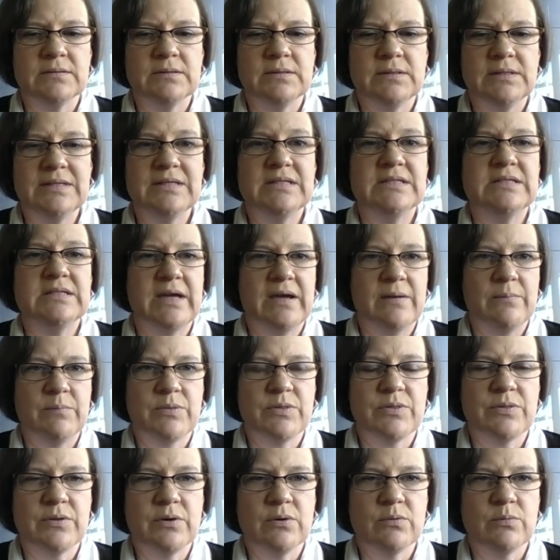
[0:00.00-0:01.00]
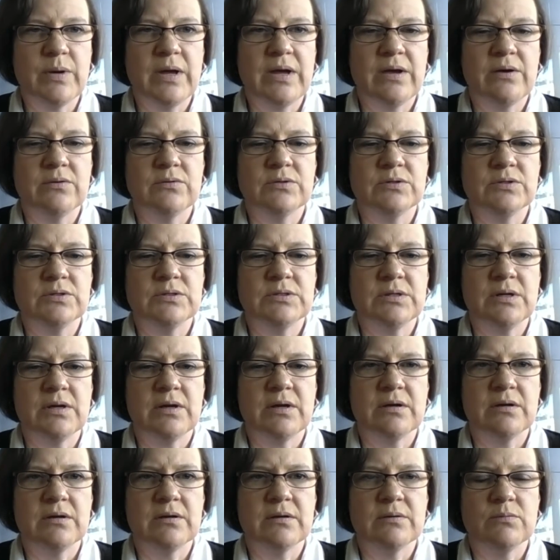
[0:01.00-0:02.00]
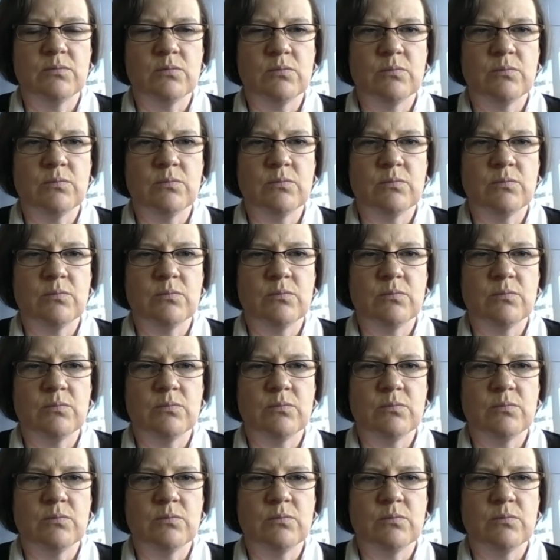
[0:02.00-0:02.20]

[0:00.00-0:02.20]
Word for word: in depth around uh,